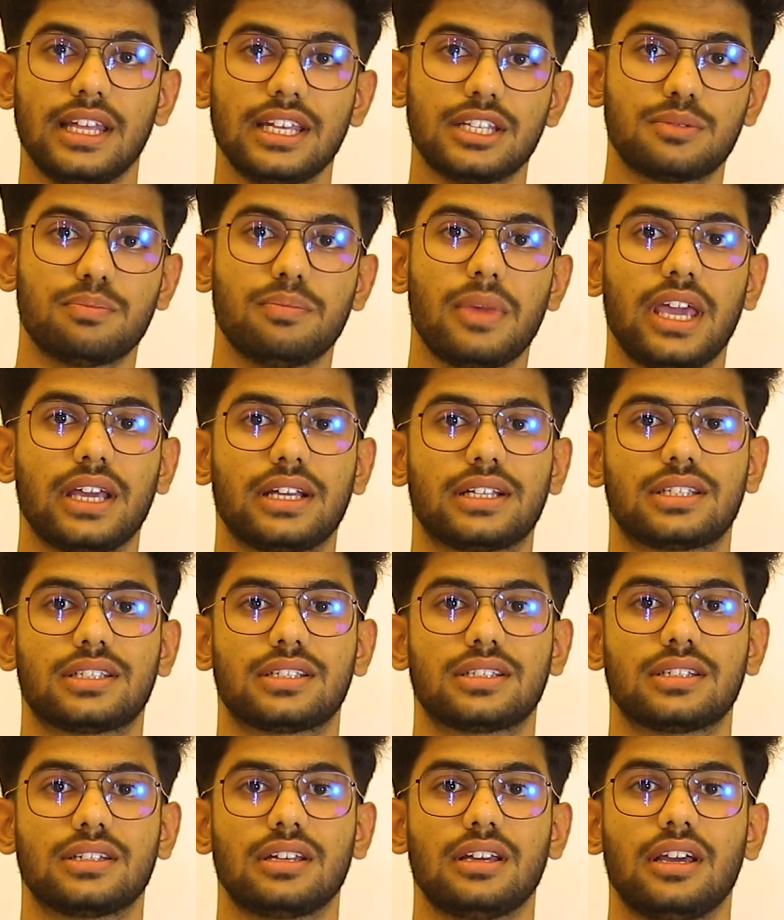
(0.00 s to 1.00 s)
this
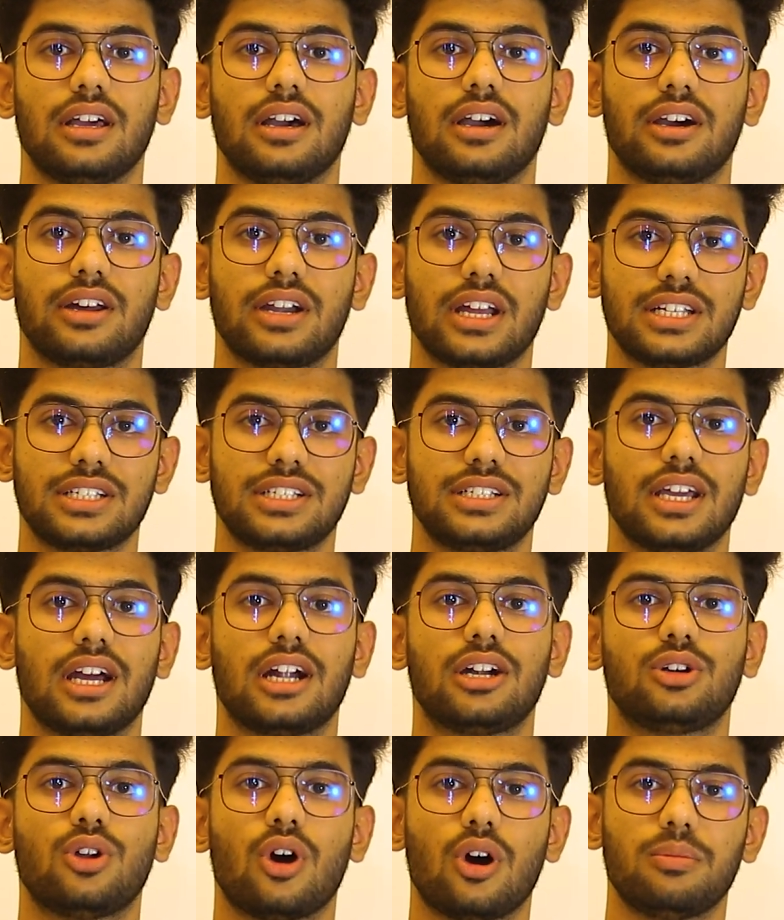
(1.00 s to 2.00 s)
makes
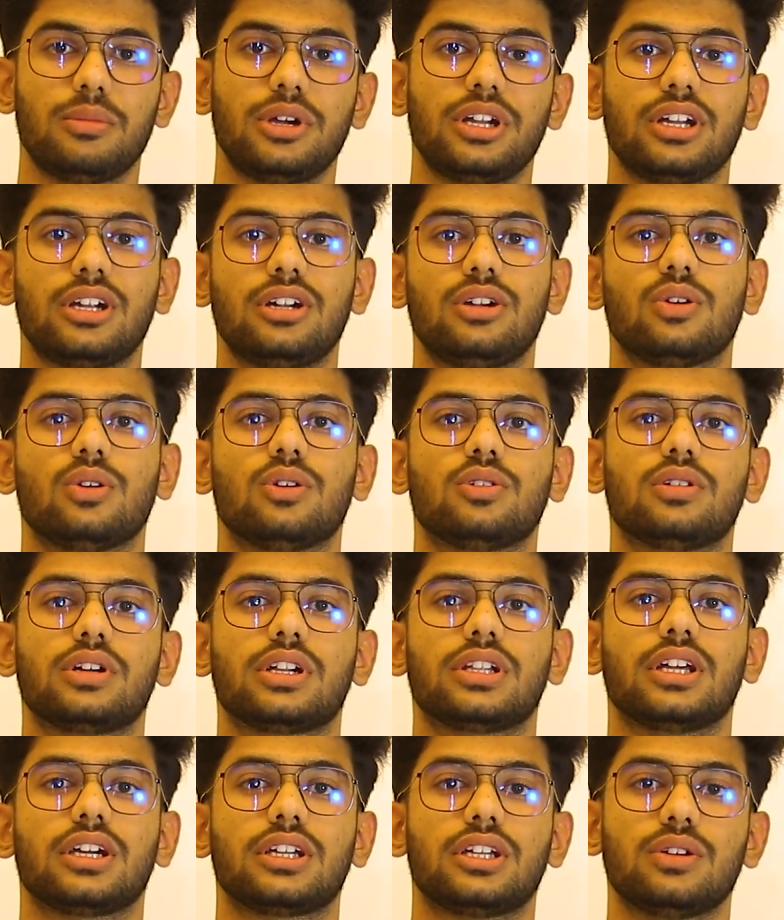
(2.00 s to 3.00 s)
Russia dominant over
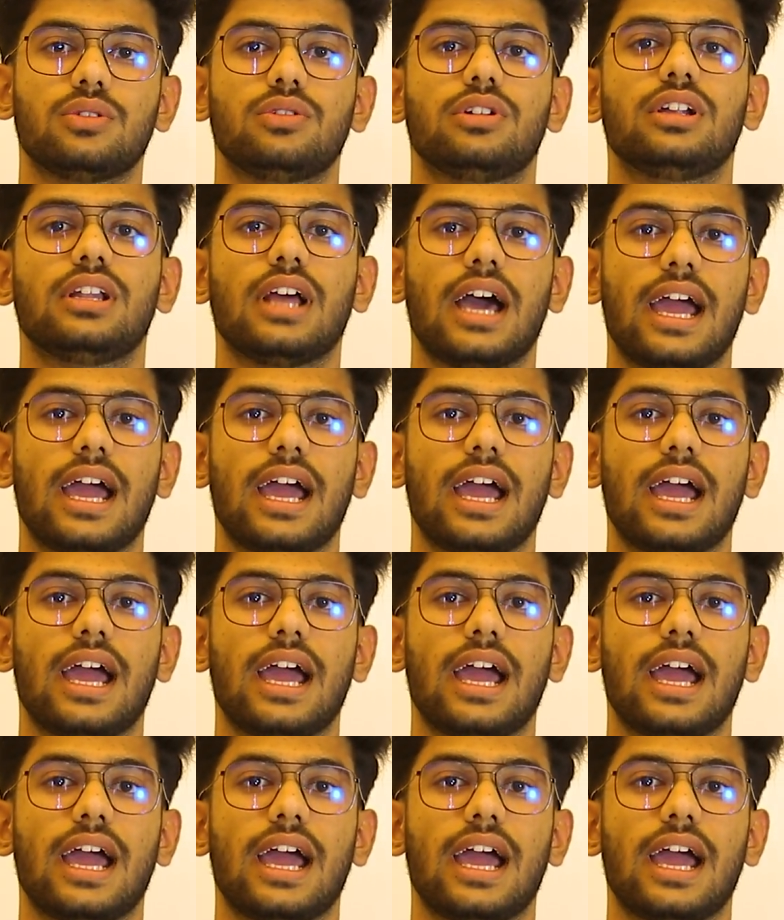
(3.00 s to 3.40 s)
the Kuril